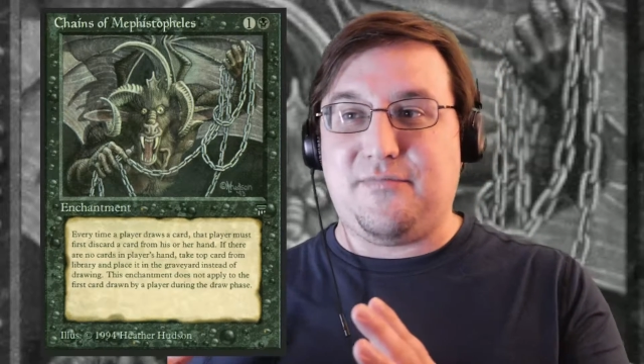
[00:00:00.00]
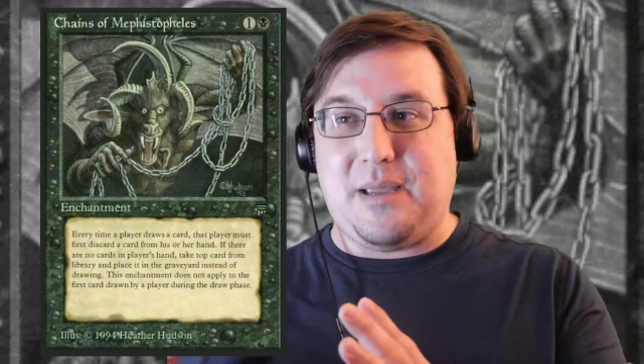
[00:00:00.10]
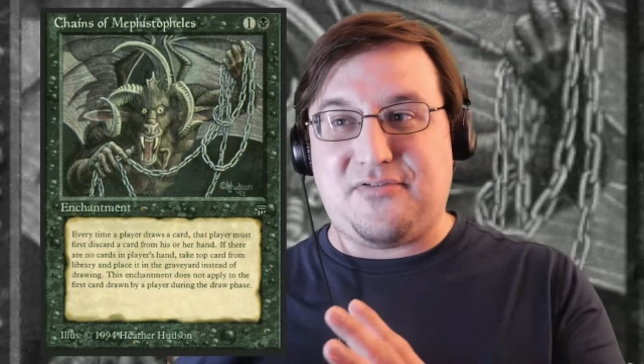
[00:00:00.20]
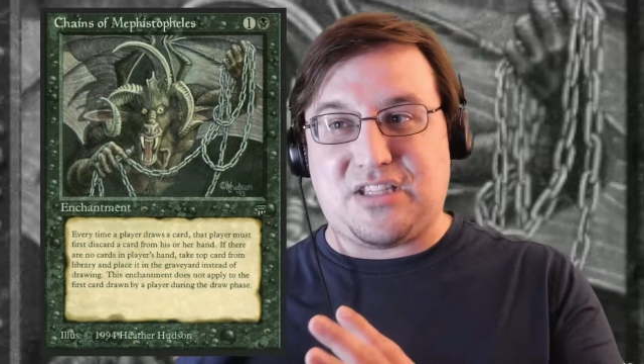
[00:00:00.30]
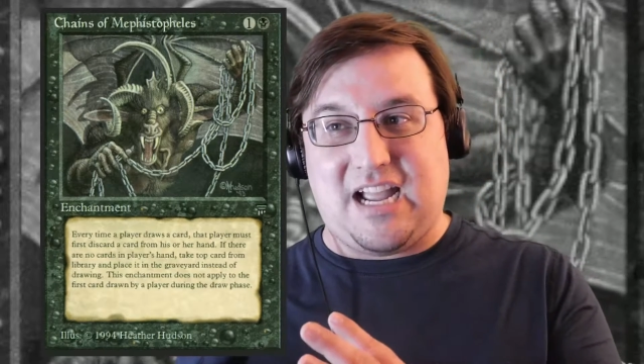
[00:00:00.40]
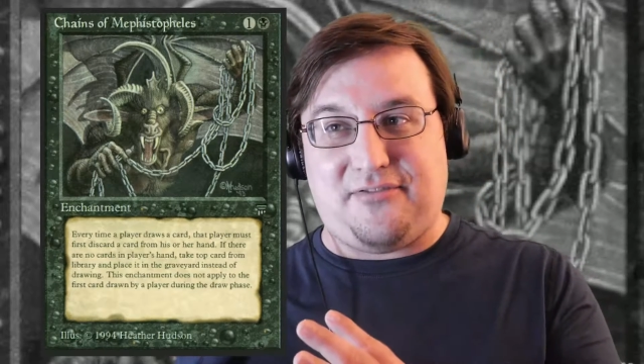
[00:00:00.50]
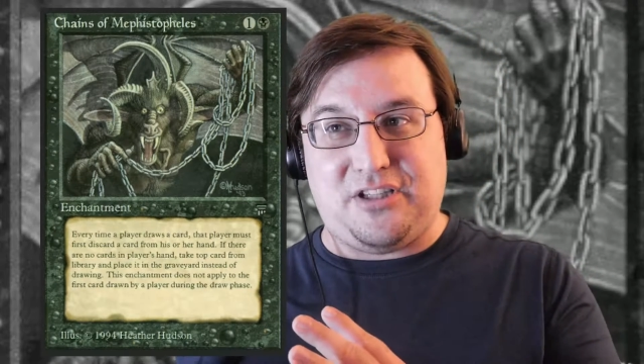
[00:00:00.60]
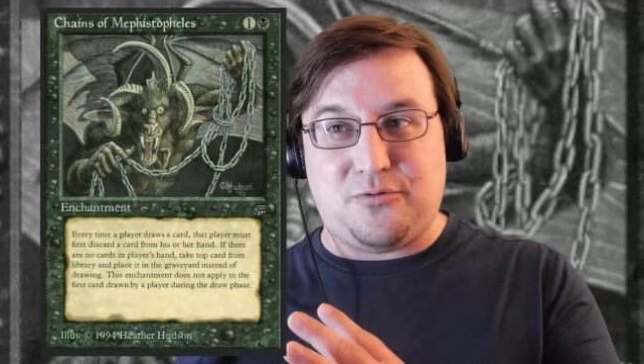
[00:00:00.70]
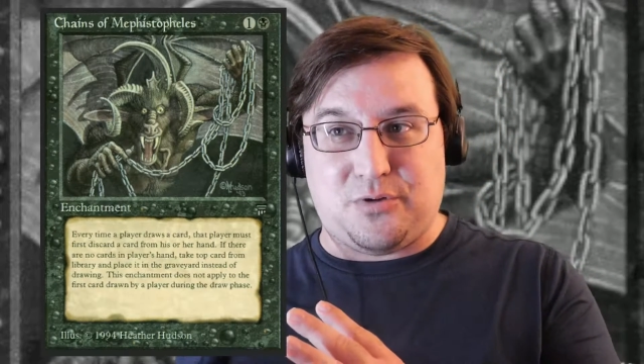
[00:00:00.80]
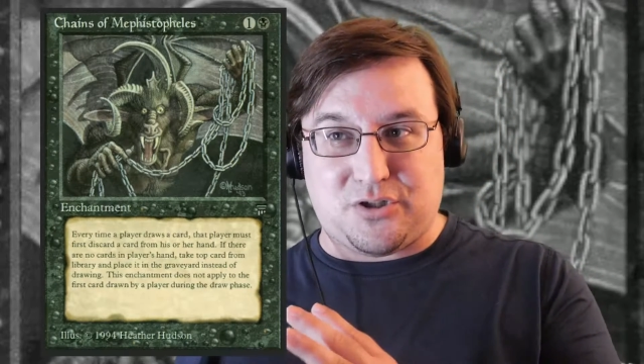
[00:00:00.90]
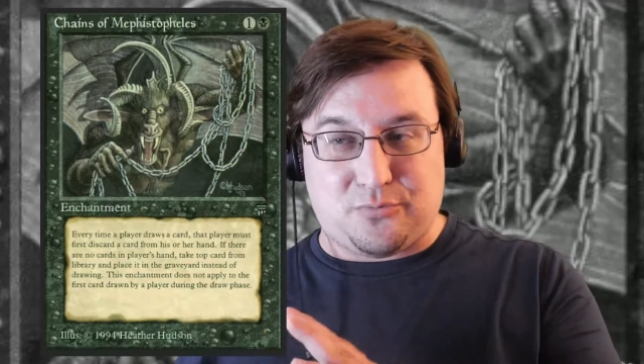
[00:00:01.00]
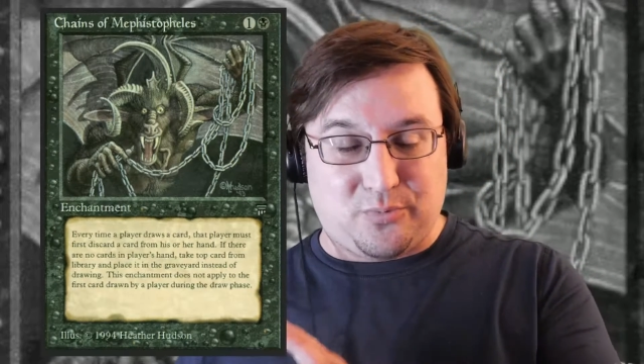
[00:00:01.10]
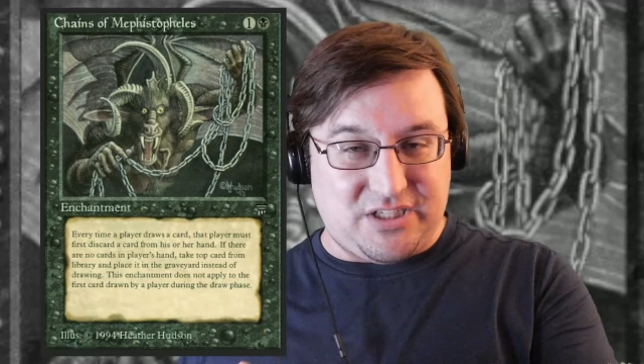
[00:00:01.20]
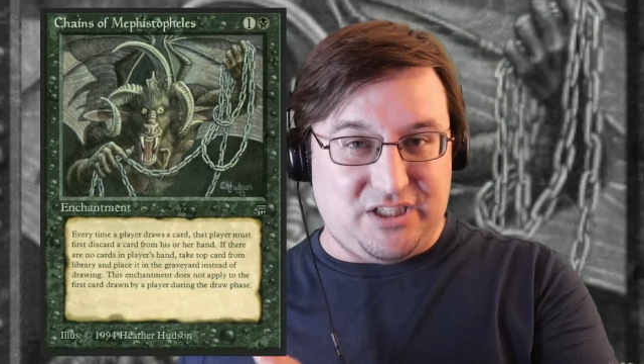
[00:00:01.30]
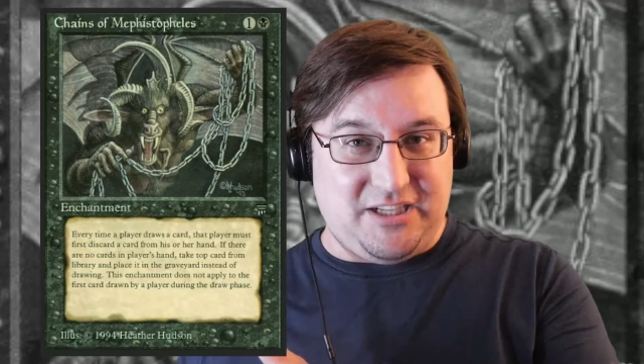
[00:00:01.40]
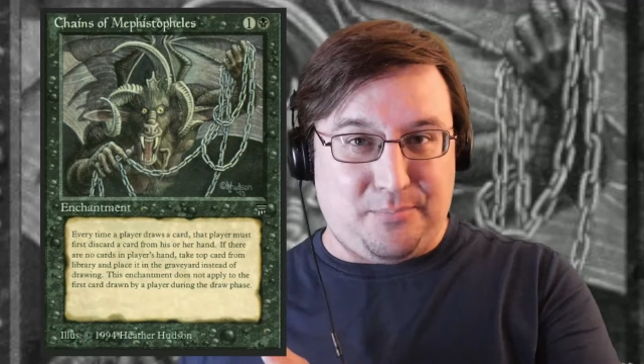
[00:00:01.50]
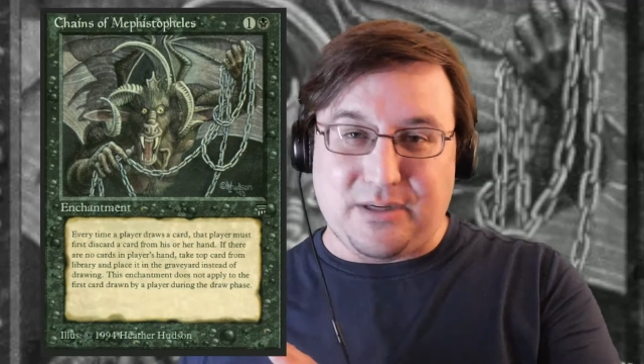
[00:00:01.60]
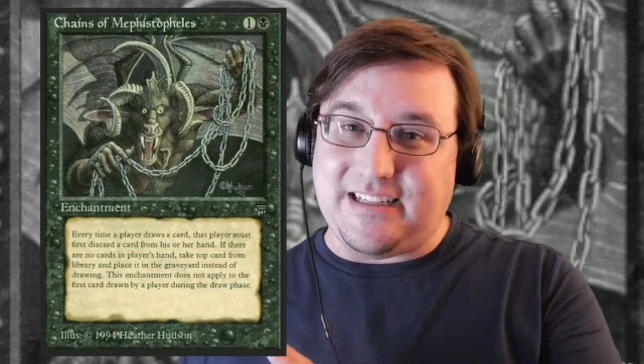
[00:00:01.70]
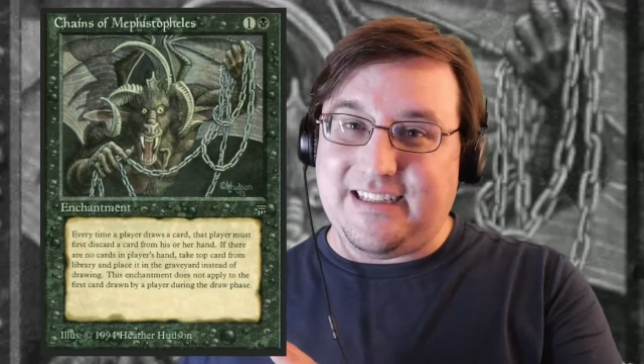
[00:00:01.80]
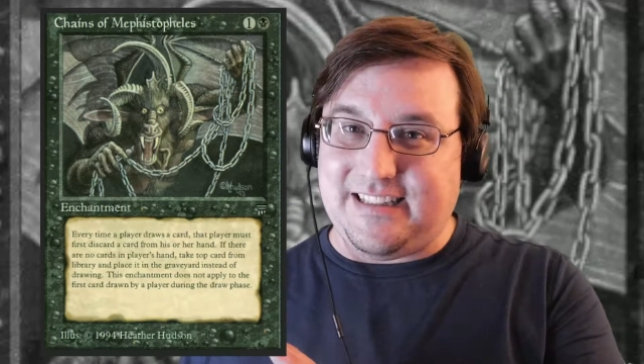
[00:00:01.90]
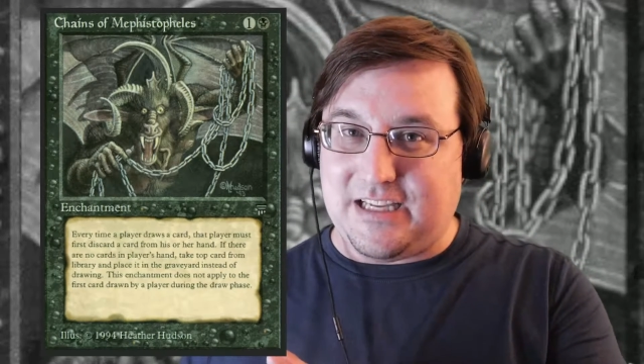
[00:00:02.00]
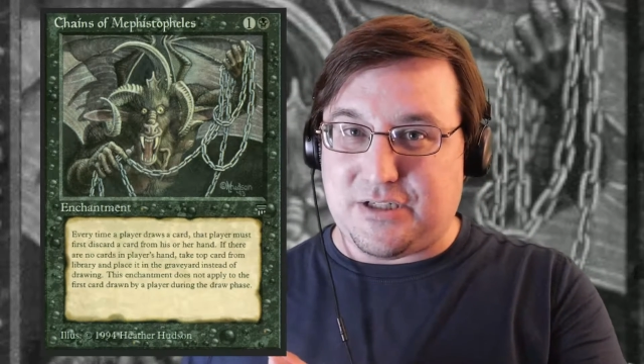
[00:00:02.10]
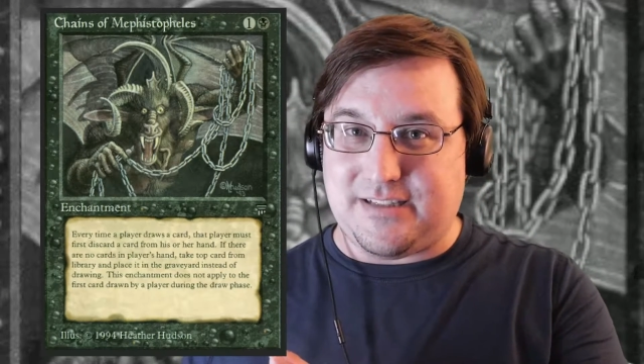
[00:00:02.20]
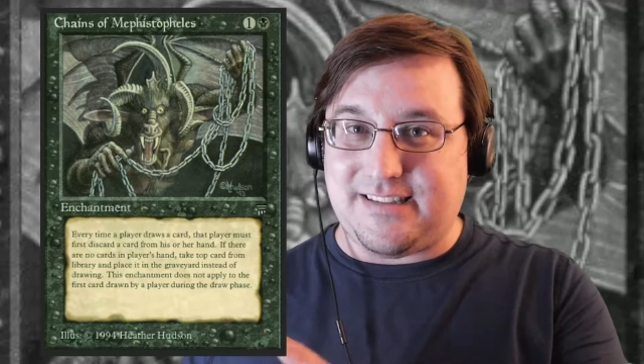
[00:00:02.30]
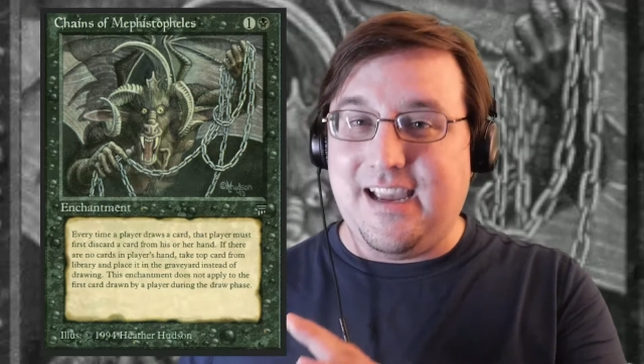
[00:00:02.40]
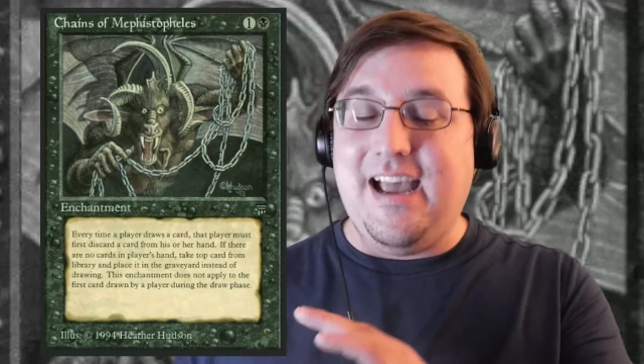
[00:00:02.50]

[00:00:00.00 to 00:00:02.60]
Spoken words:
of Mephistopheles was originally printed in Legends,